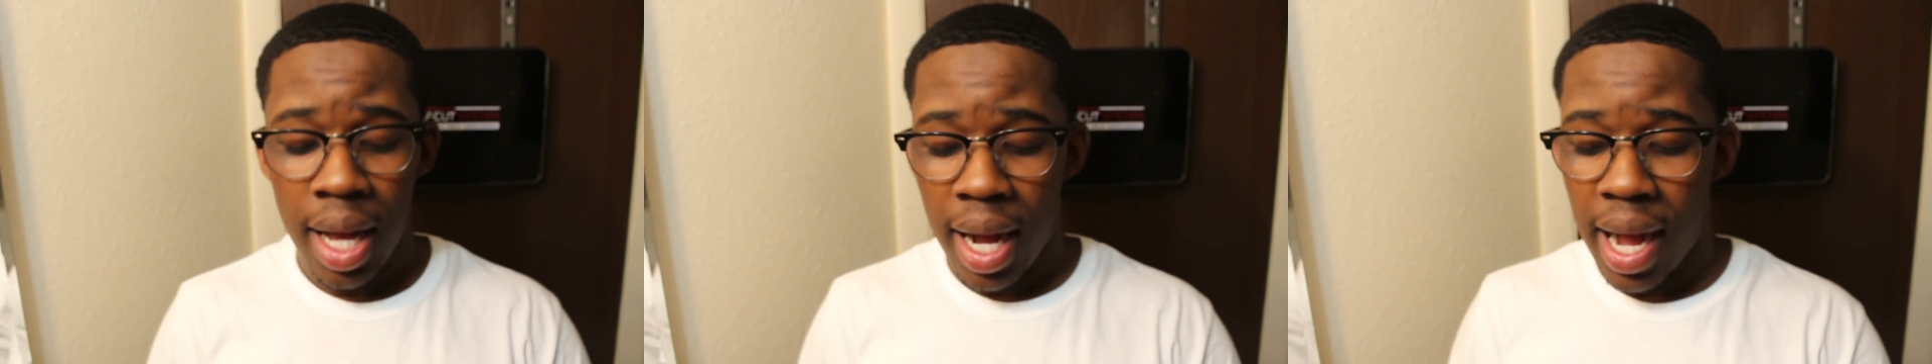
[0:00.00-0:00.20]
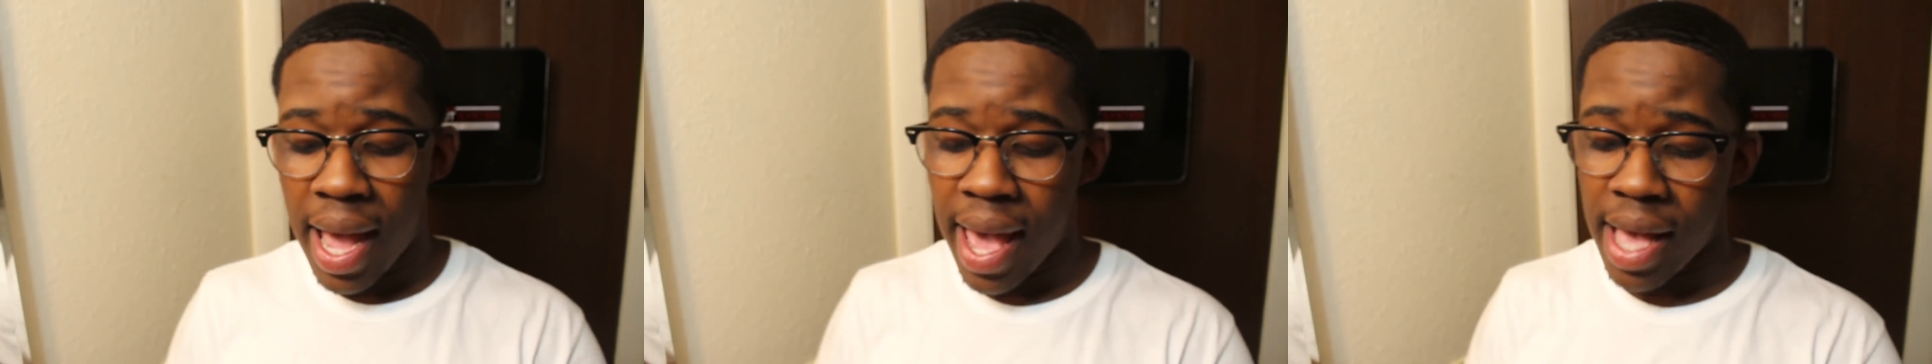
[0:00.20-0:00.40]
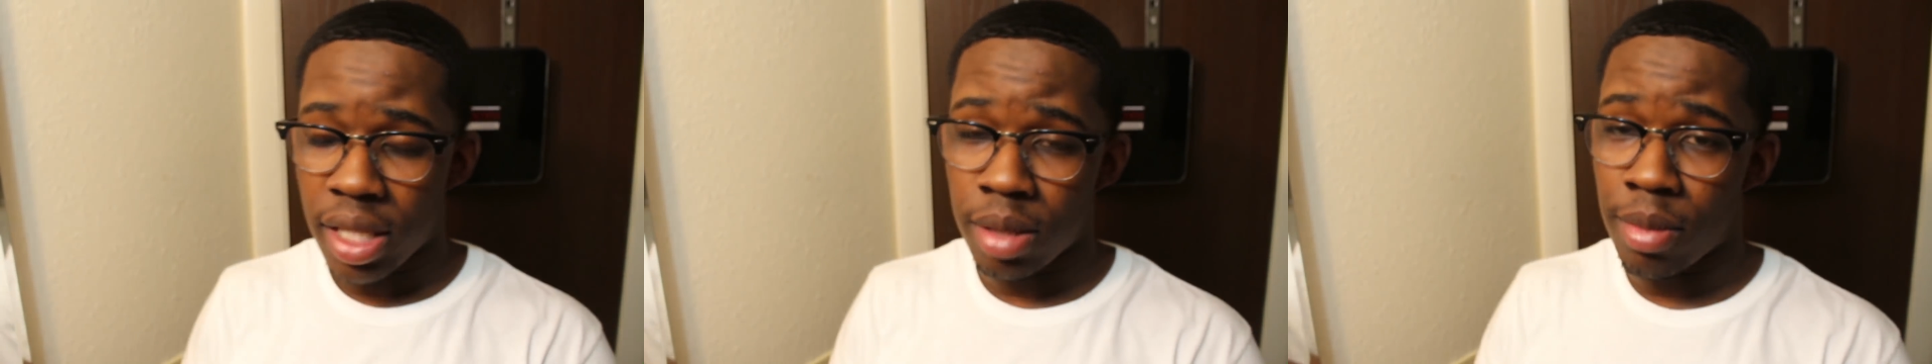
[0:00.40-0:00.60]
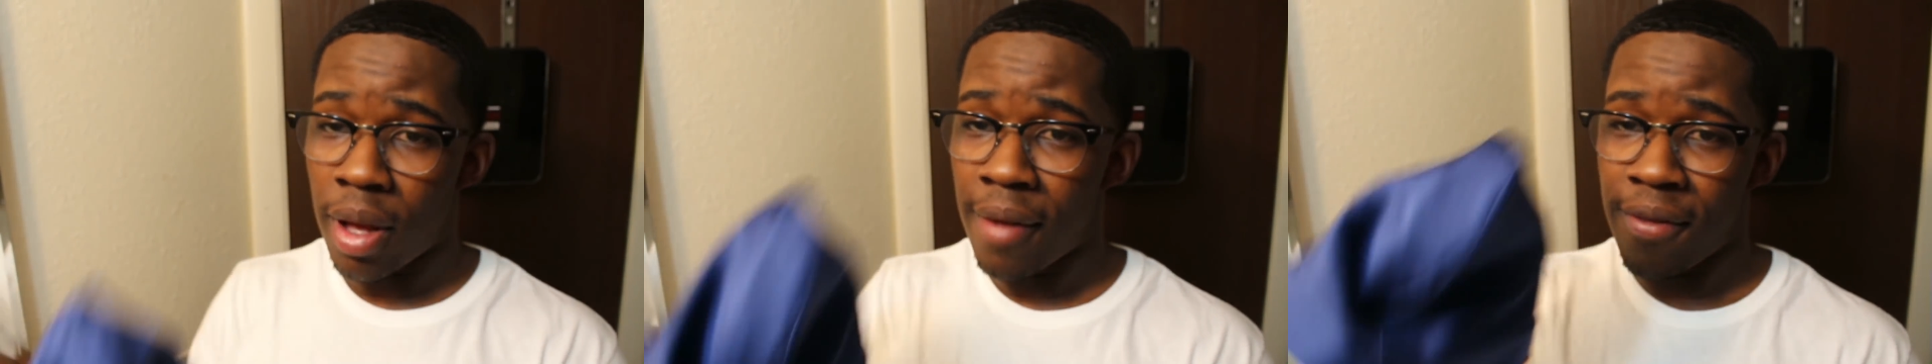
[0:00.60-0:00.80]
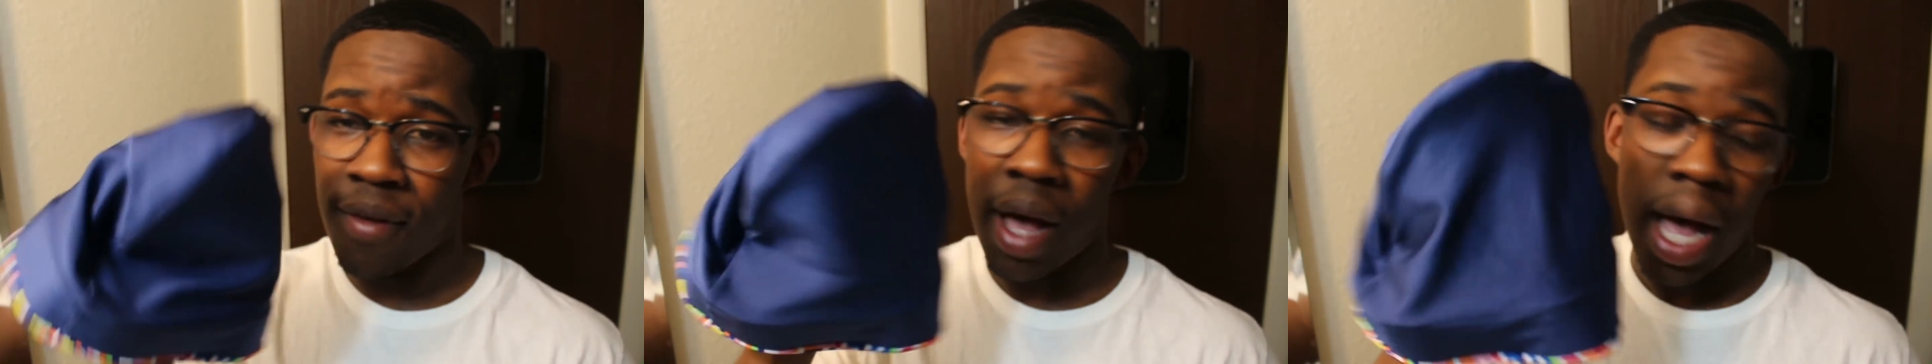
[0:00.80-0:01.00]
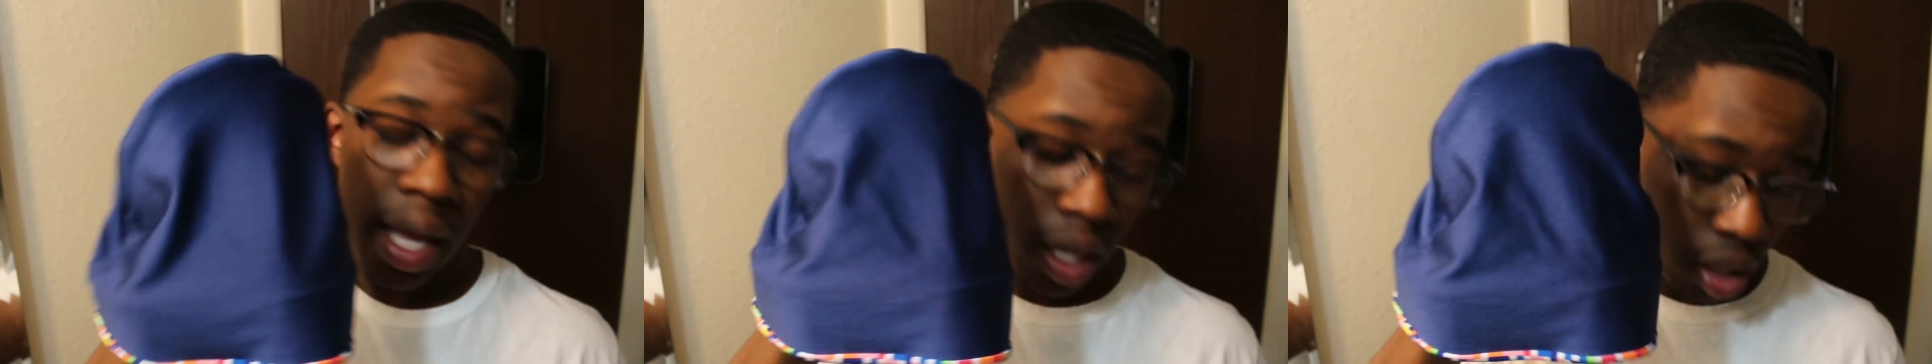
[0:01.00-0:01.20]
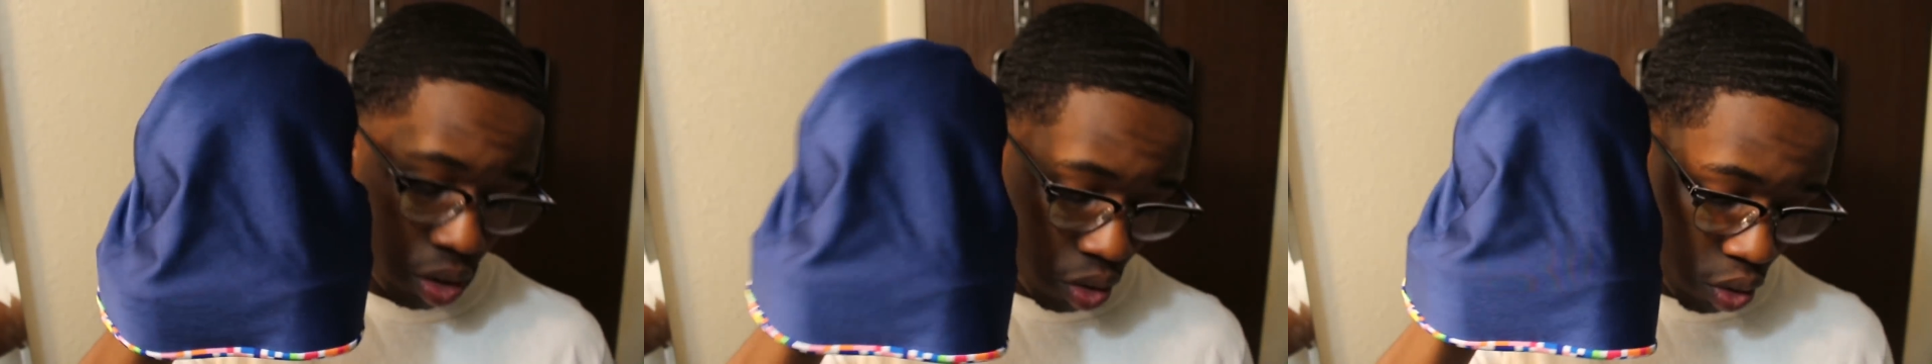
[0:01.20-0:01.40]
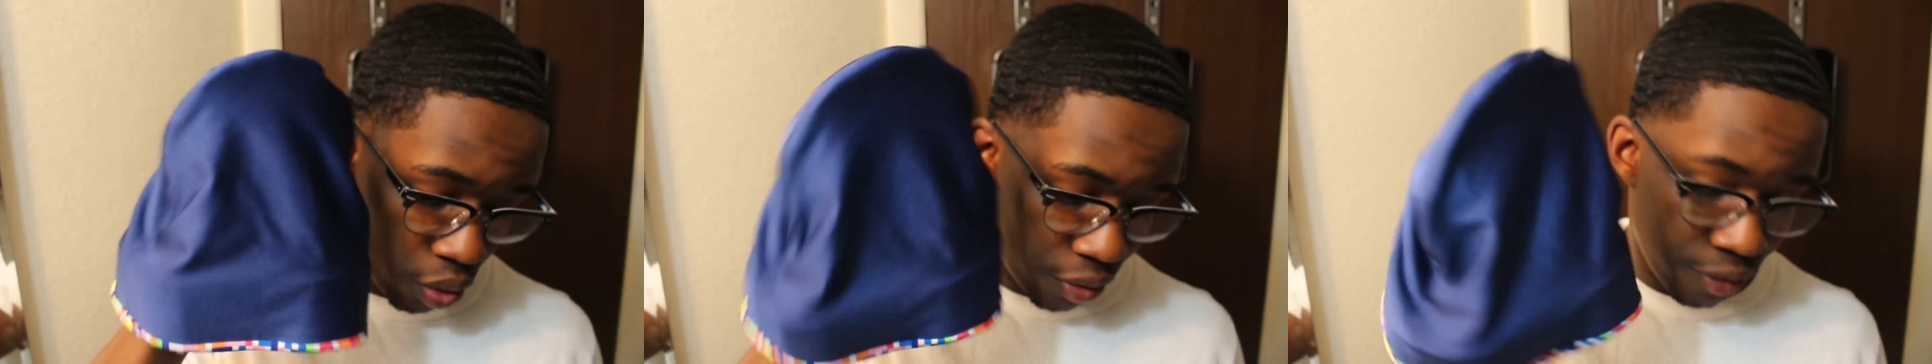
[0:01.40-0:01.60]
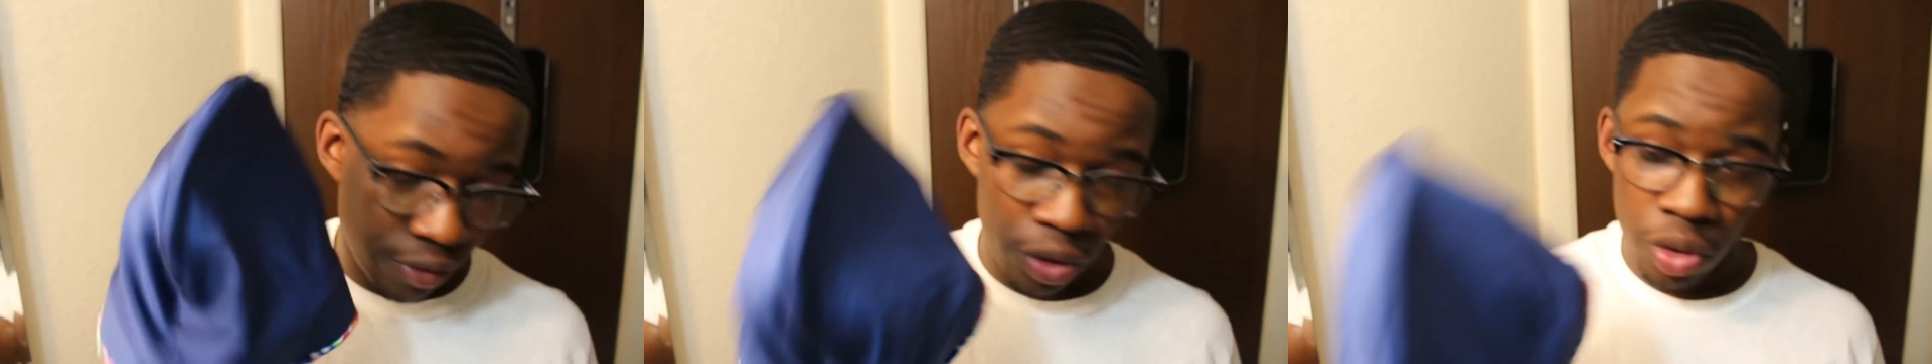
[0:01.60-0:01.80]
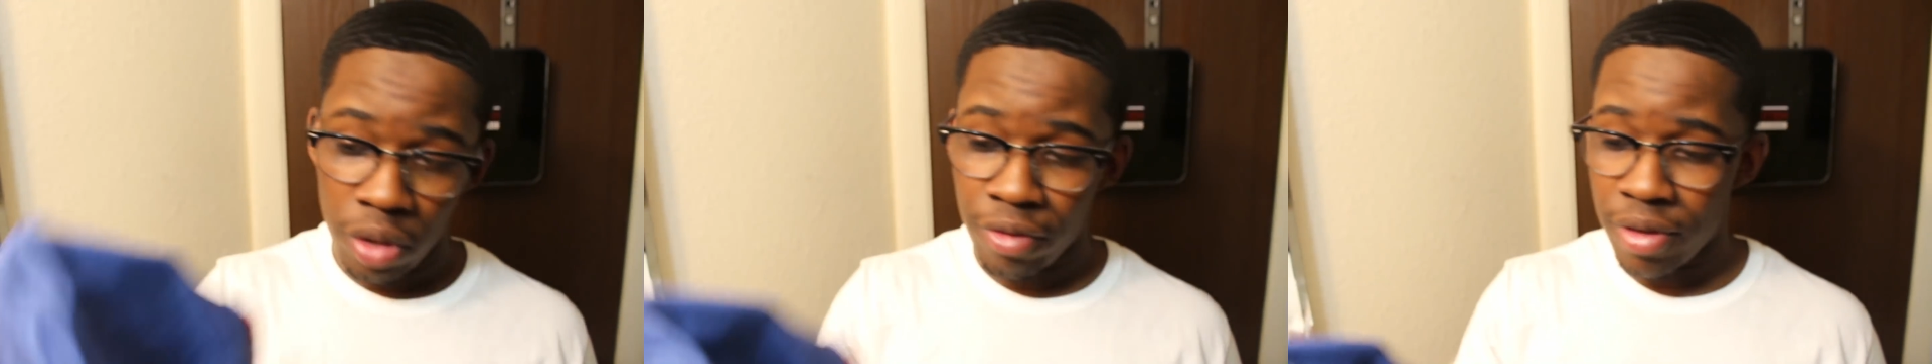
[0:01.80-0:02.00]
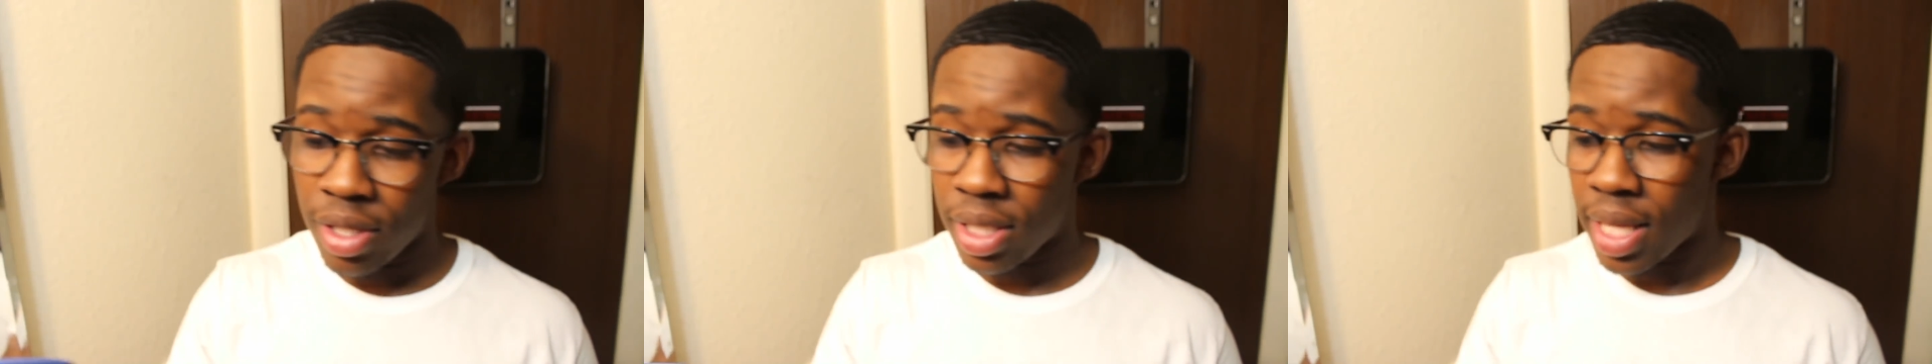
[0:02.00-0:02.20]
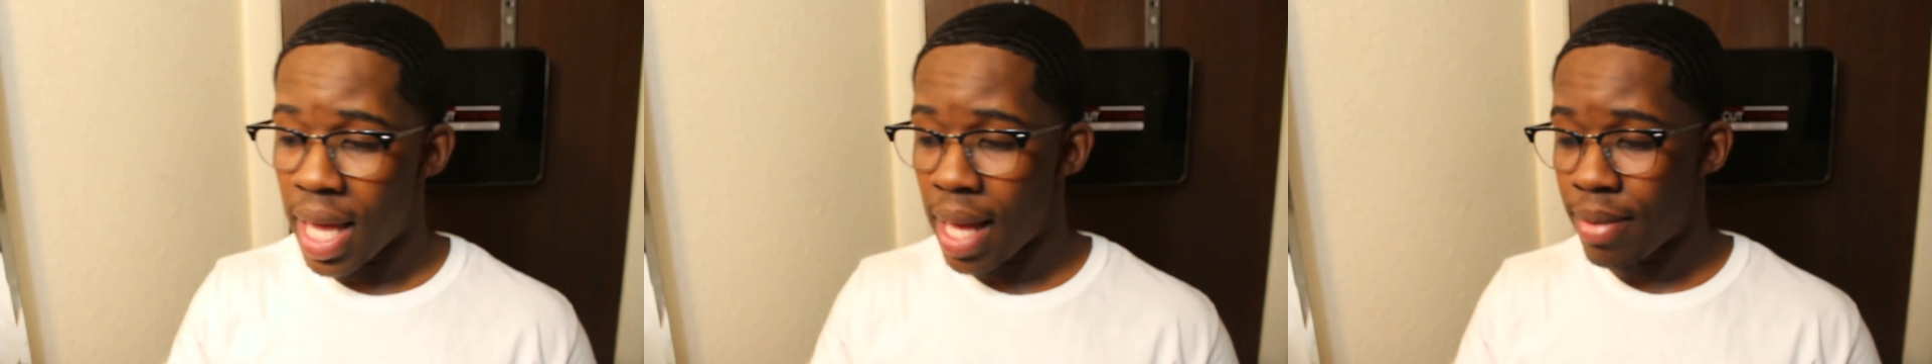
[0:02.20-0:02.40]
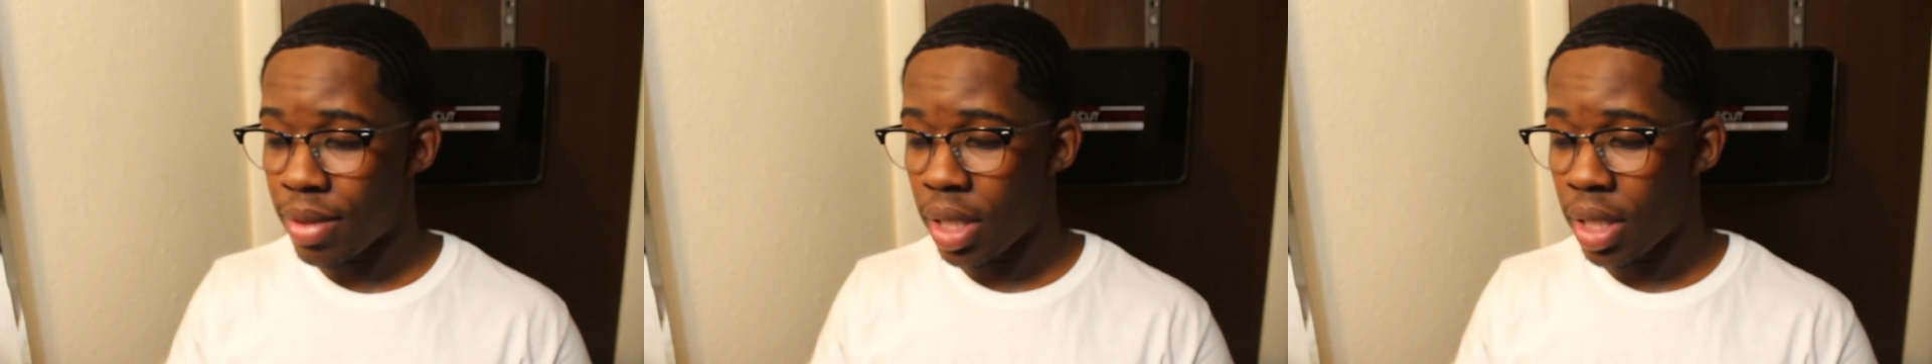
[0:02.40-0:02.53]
I asked him if I could do a review of his caps,